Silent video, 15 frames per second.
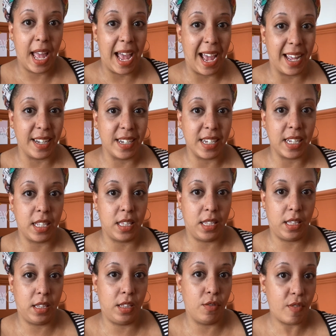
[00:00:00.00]
and
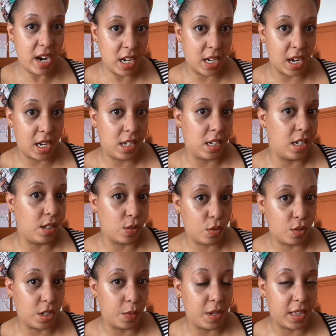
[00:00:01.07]
the radiator is
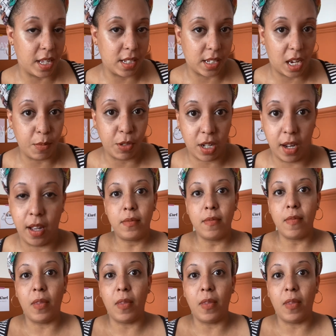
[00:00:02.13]
also in that same colour.